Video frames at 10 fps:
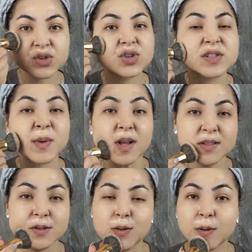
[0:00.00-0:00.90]
just
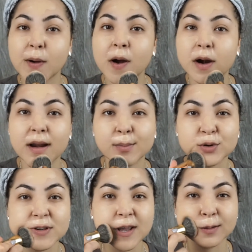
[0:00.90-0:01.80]
because you are able
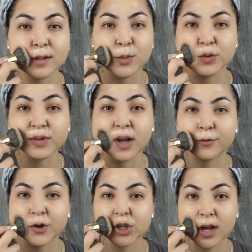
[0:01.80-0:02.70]
to get the most
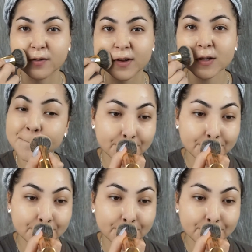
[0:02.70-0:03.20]
coverage out of it.